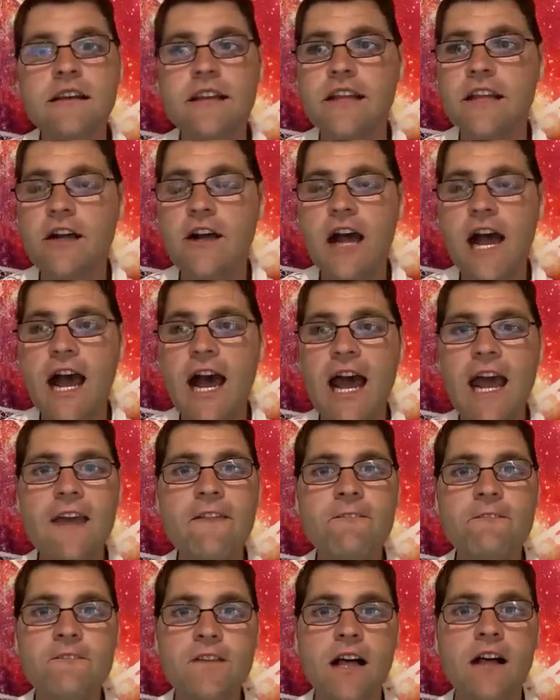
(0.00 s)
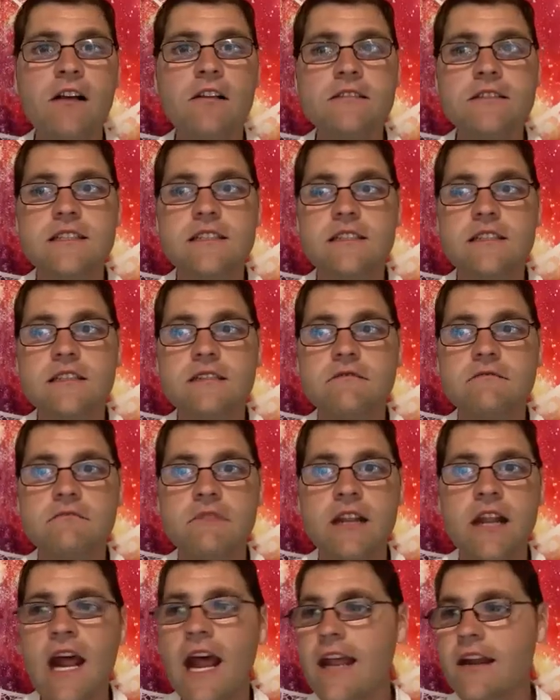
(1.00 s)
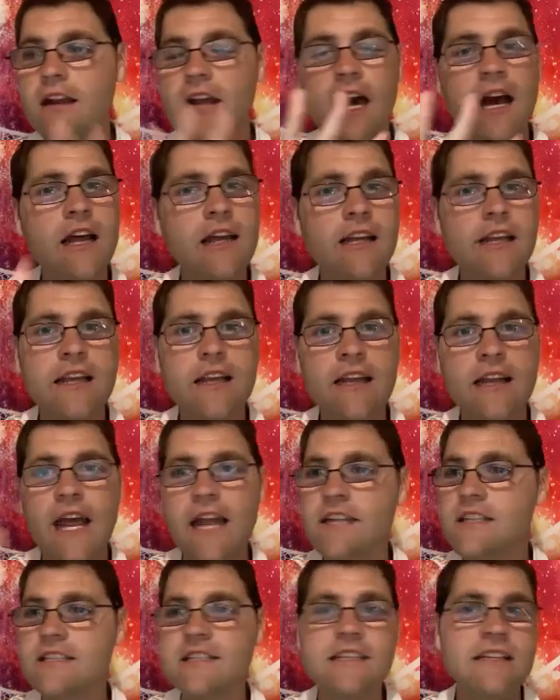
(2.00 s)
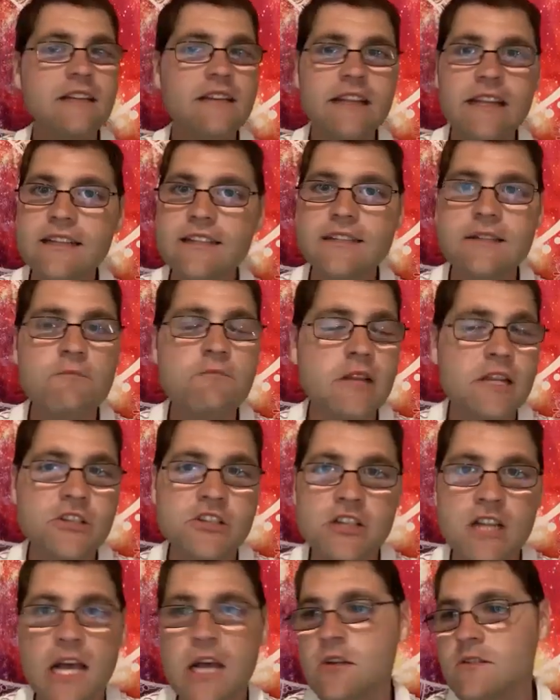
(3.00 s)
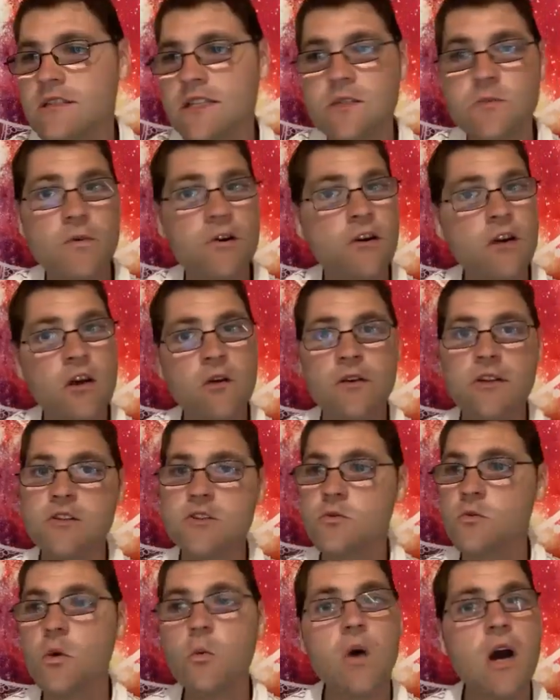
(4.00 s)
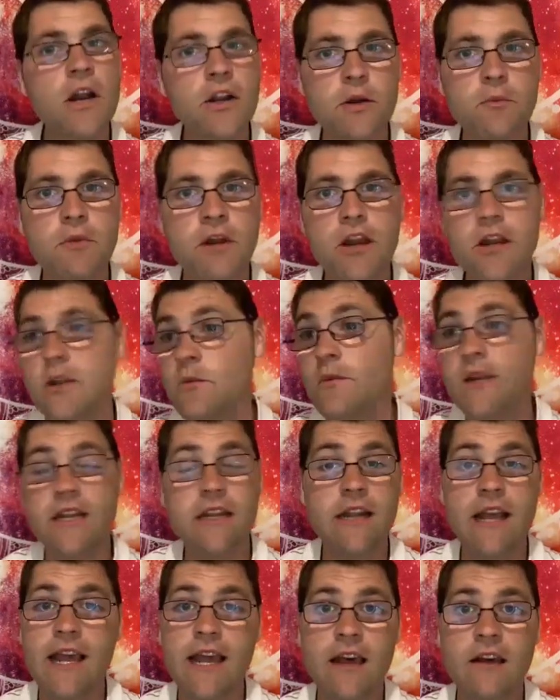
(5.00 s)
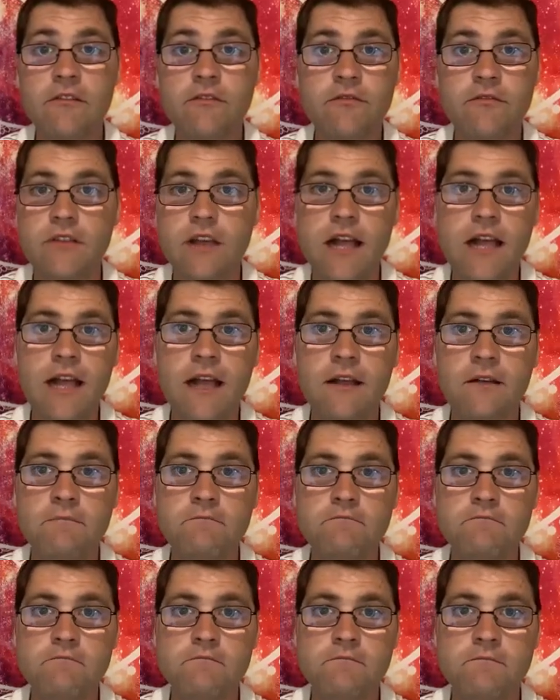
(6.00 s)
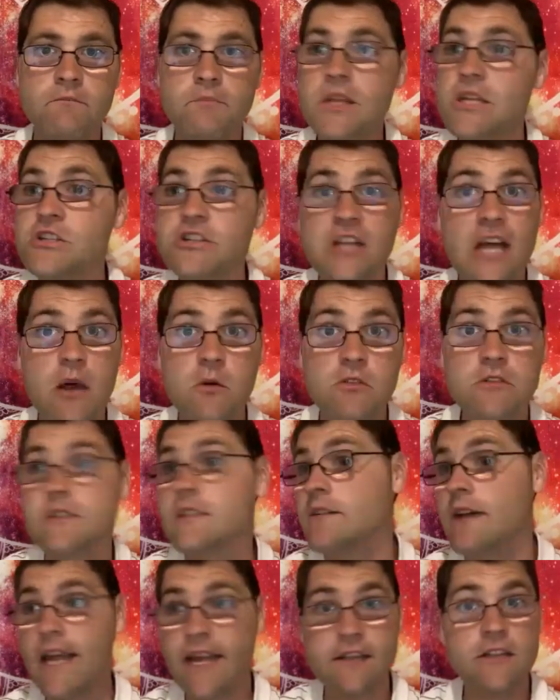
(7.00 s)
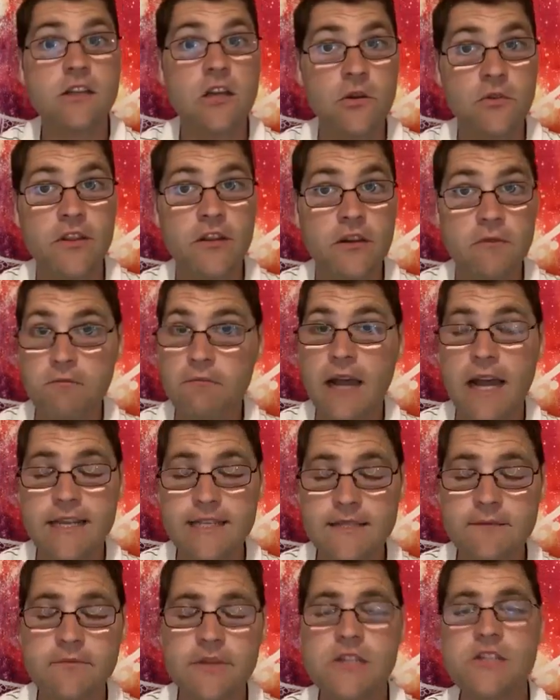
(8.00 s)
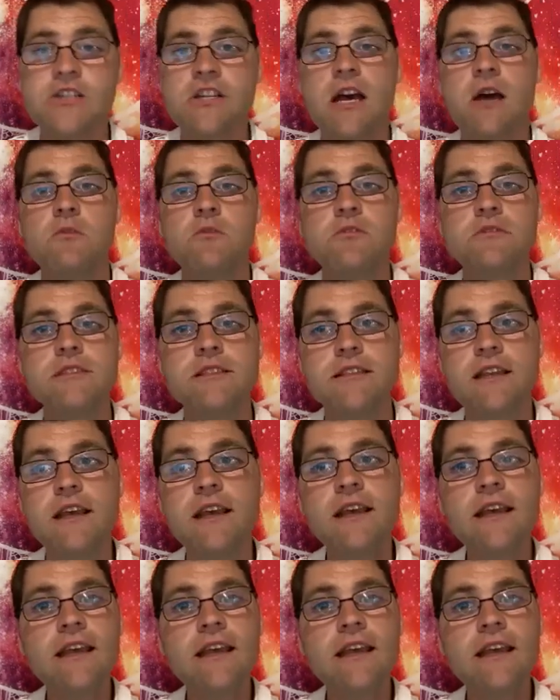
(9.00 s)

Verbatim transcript: you know, I felt, you know, I had gone in, I just needed to get some beach towels because we were going to a water park and we didn't have um, beach towels. So I had to go there, buy some beach towels.